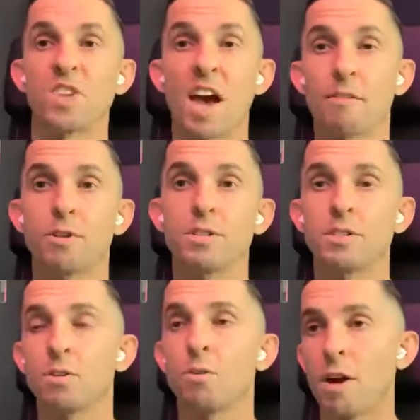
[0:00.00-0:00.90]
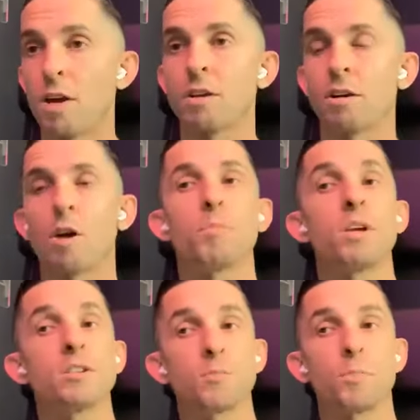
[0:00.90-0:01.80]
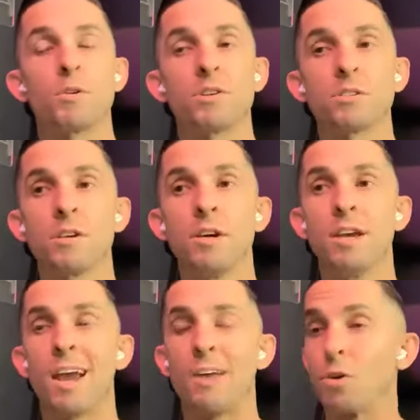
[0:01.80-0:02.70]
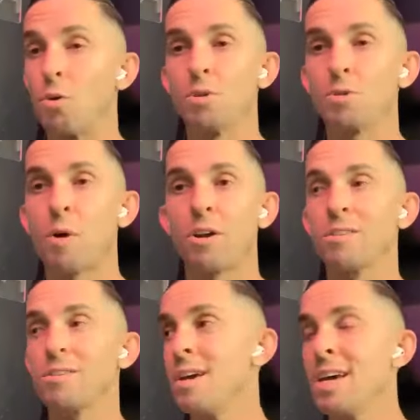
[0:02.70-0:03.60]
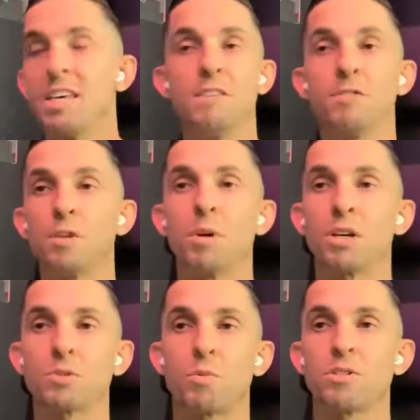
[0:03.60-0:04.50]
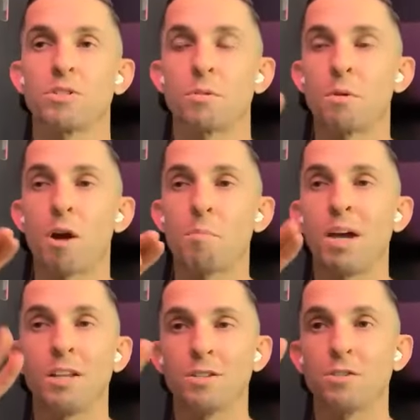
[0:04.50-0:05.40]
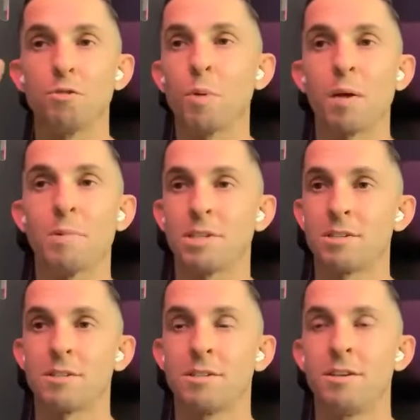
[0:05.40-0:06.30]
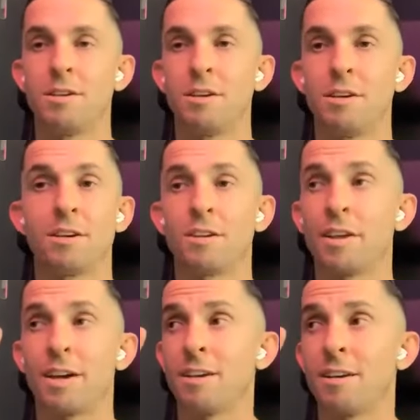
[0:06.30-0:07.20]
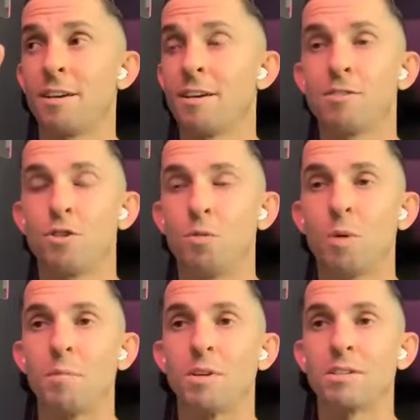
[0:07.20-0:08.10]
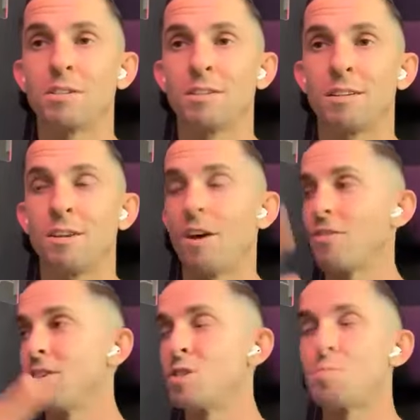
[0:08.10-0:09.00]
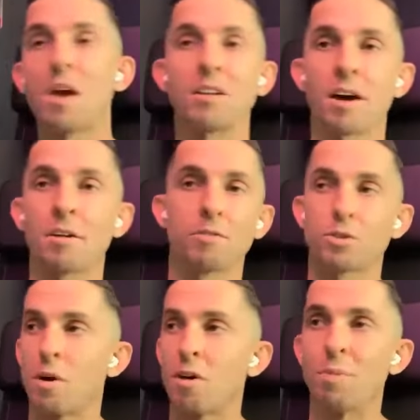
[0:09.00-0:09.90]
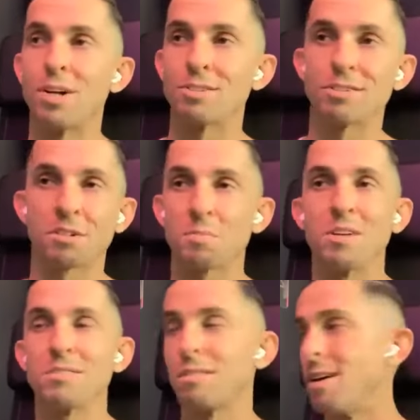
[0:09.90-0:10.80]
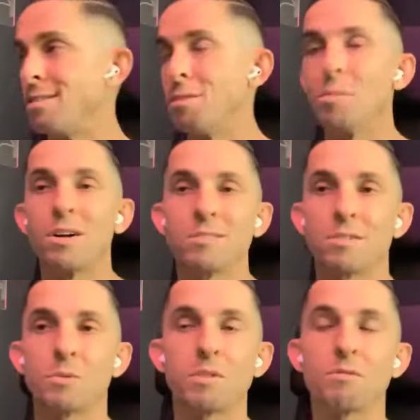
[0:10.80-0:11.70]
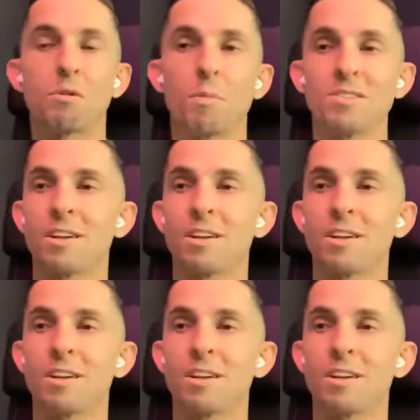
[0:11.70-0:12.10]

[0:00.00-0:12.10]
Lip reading: Every single rank in our company has a bonus. And the coolest part is even the biggest ones are paid in 2 payments, like 2 payments. Nothing spanned out over 12 months or 6 months or 18 months or 24 months.